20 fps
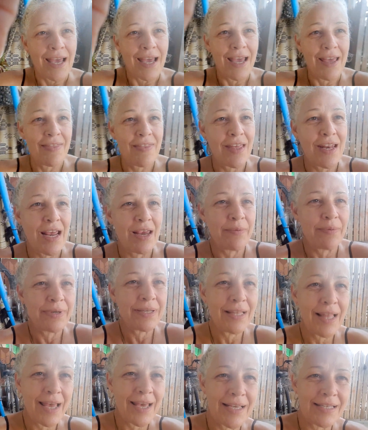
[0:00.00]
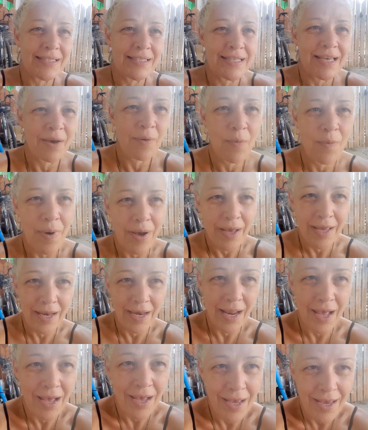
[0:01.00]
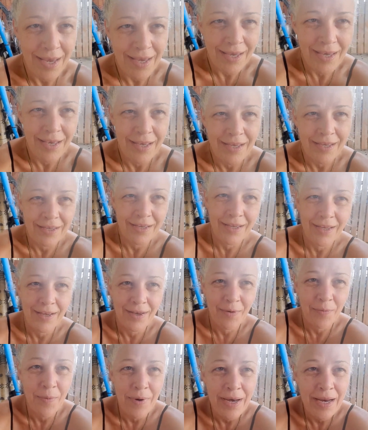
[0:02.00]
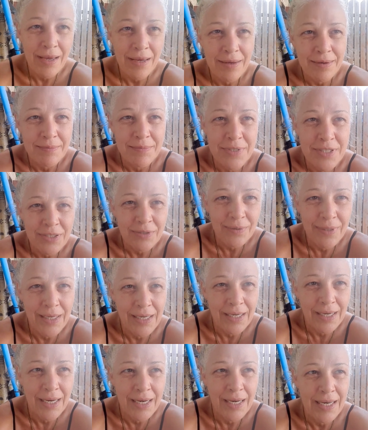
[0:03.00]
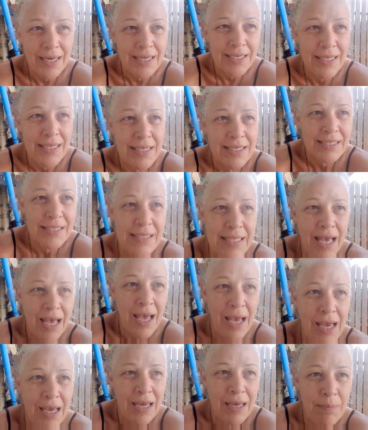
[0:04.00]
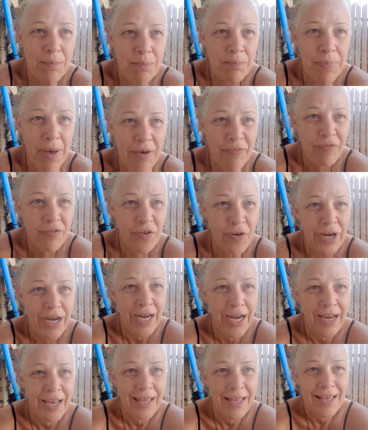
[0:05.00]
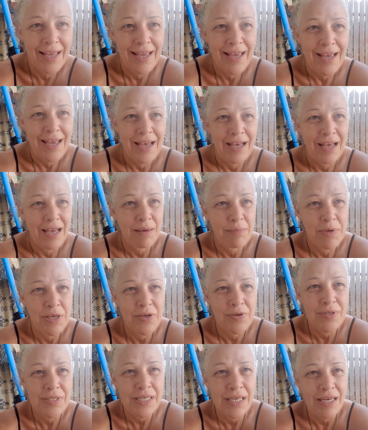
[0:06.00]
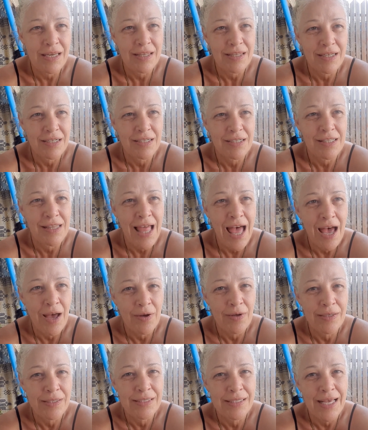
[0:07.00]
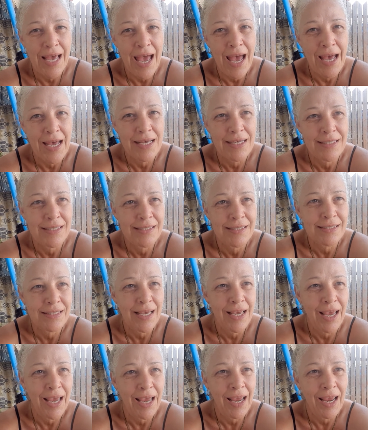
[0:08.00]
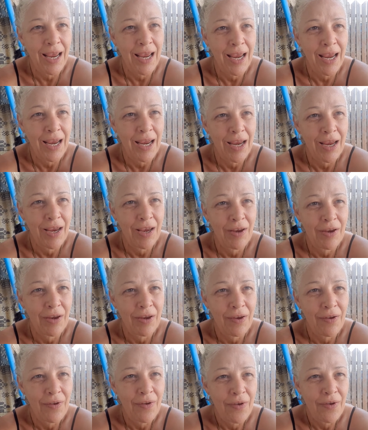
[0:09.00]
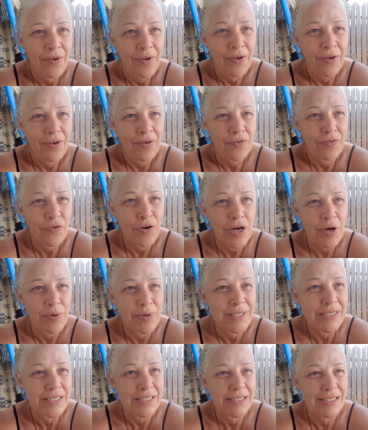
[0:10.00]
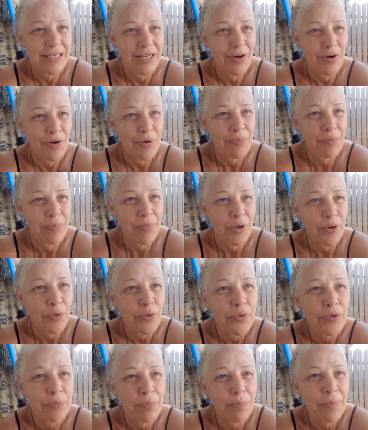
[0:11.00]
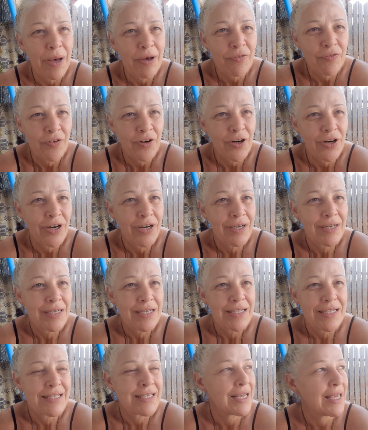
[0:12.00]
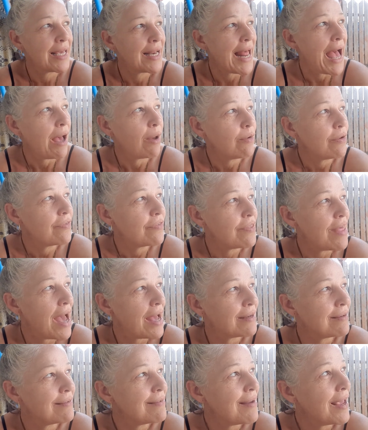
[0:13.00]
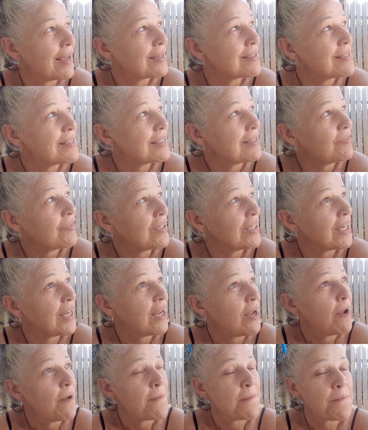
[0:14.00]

And then I realized that what I uh, what I am doing is I'm buffering. I'm using the clouds as a frequency or mode buffer to get out of that negativity.